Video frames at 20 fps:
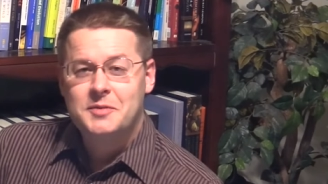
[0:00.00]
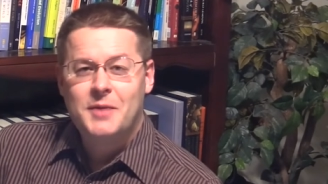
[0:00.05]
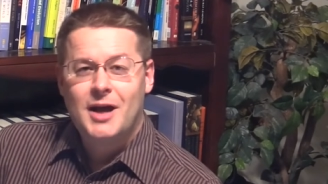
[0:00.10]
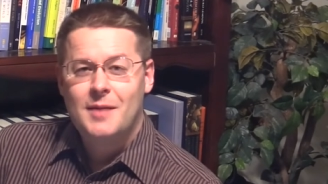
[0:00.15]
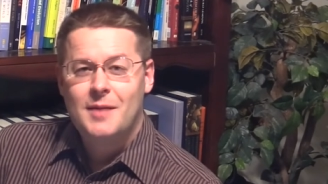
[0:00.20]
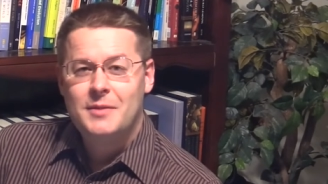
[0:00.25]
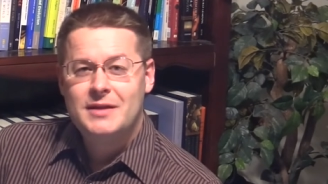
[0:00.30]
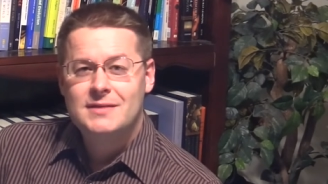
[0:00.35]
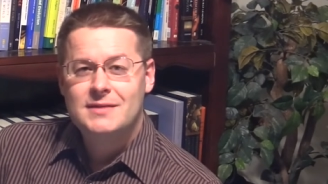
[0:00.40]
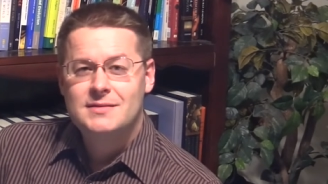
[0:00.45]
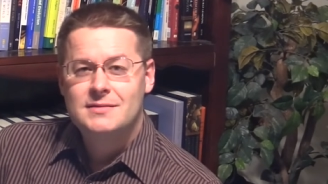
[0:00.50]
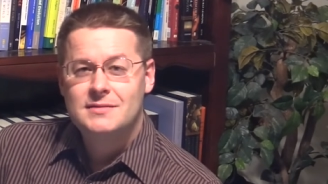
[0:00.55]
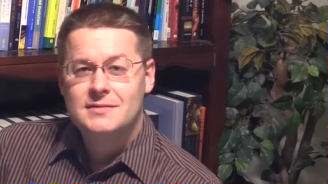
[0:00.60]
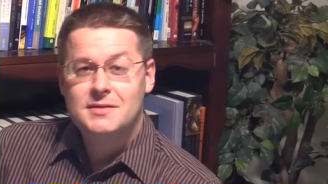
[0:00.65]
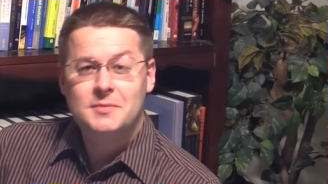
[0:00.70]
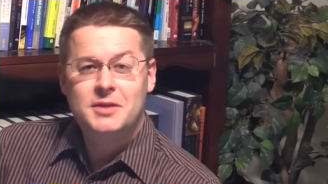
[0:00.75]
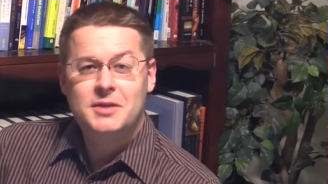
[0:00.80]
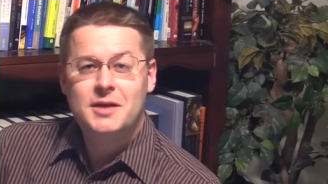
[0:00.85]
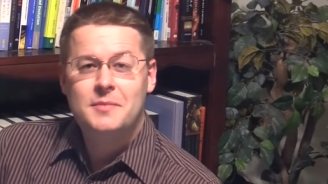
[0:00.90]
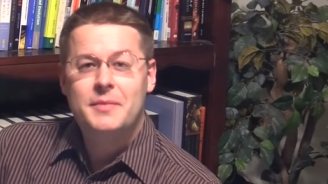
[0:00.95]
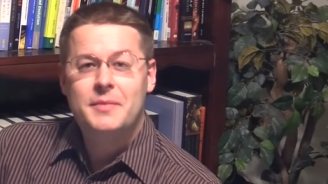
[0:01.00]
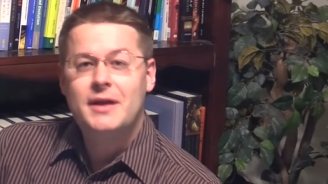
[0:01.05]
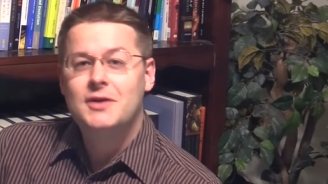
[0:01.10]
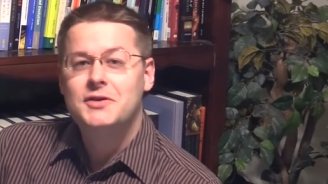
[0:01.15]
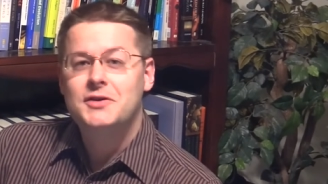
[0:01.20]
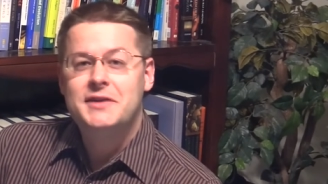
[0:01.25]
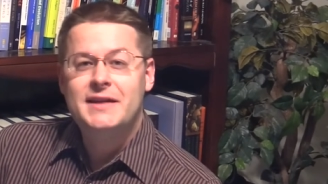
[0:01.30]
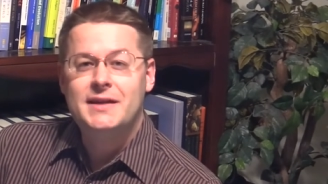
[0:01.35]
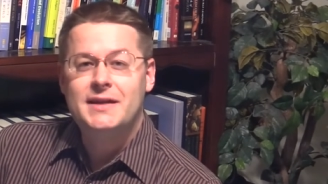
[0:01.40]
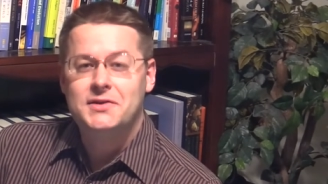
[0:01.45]
Muhammad, is simply a better
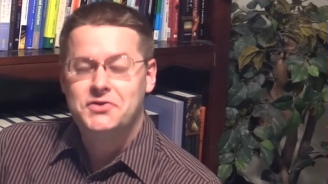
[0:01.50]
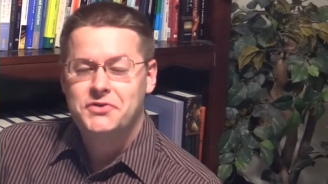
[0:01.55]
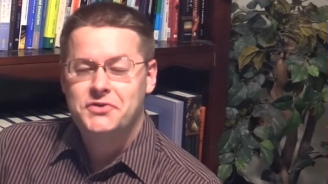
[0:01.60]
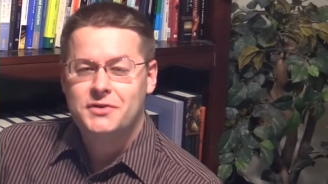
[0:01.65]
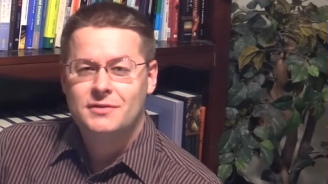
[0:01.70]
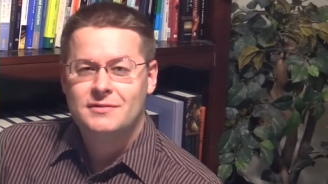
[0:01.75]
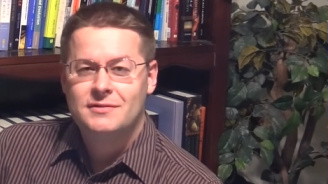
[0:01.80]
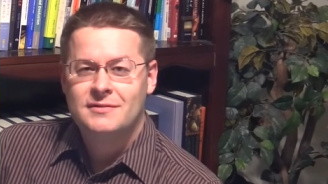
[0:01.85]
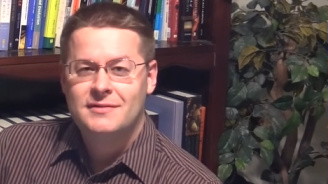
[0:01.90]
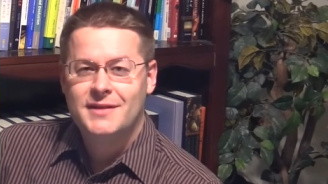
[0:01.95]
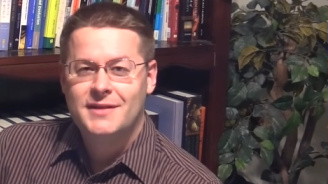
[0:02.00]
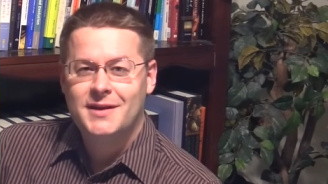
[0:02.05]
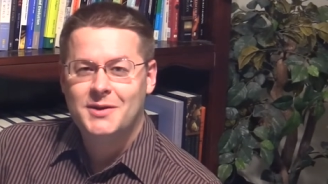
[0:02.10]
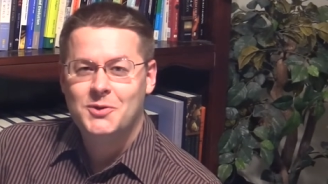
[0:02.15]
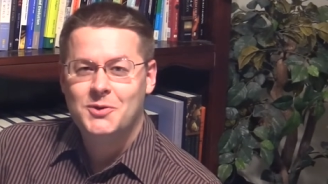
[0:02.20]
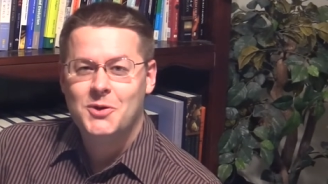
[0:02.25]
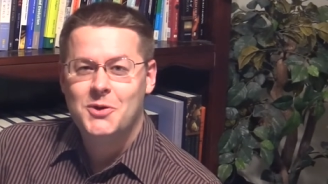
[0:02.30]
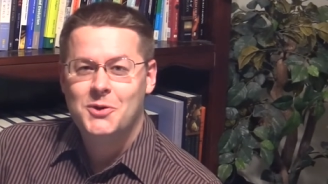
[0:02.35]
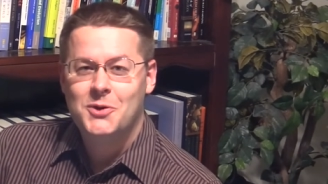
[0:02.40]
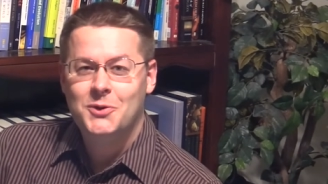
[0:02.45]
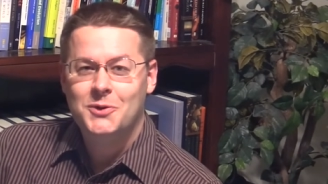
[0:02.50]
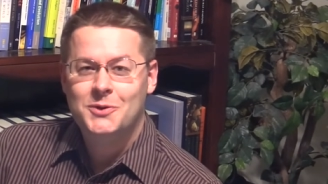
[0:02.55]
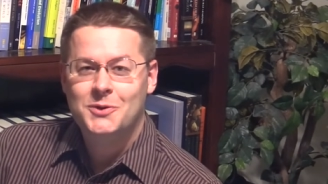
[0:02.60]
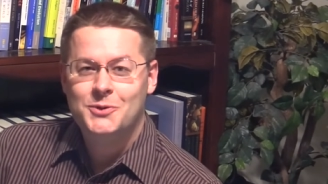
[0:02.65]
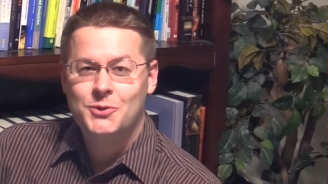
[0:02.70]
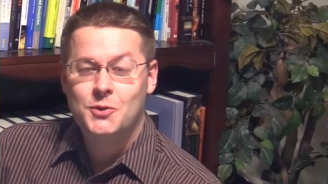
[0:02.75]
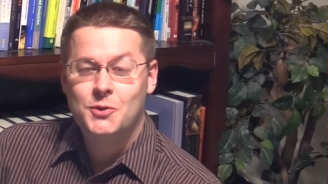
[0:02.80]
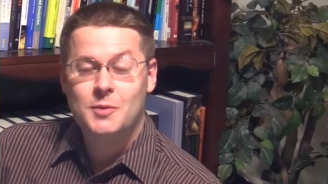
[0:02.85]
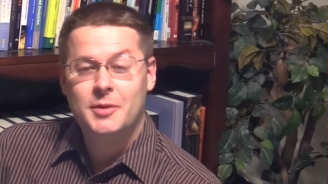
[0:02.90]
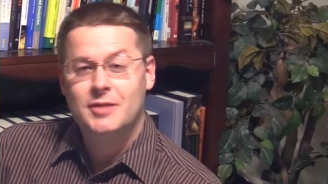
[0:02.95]
dish than a grown
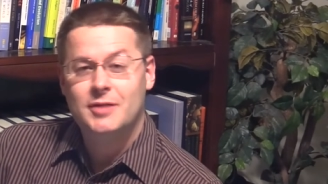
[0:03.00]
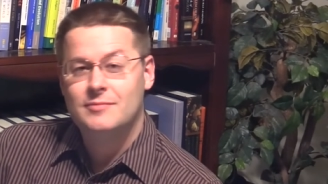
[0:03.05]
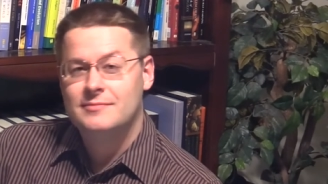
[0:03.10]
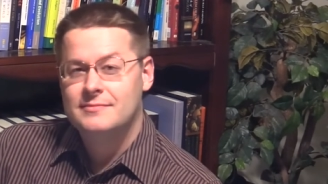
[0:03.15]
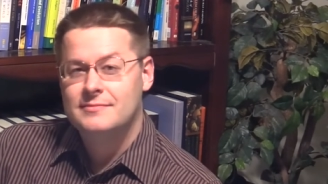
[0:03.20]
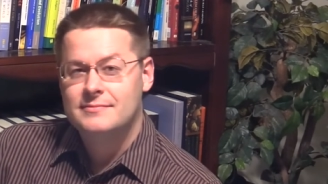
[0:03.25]
woman.